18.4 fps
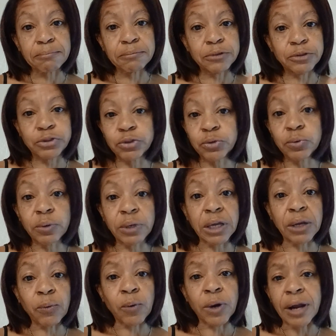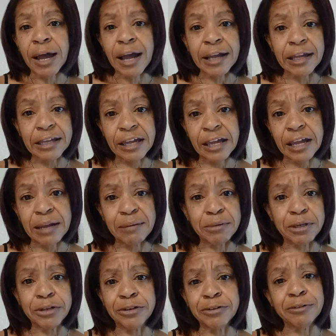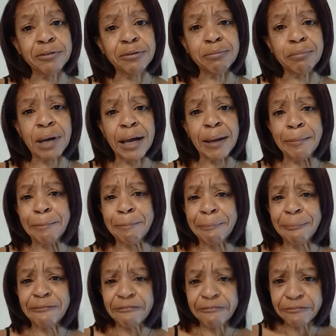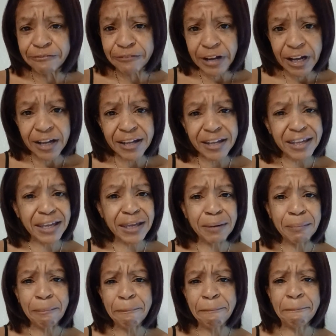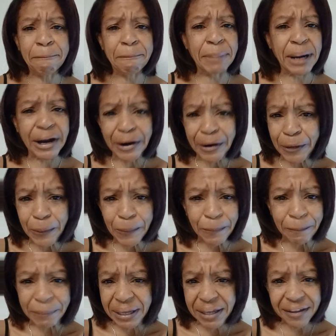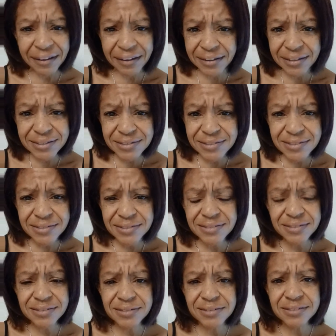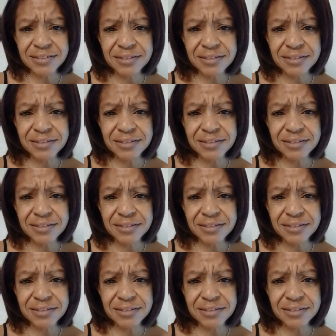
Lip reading: Doing what I came to do, my fucking purpose.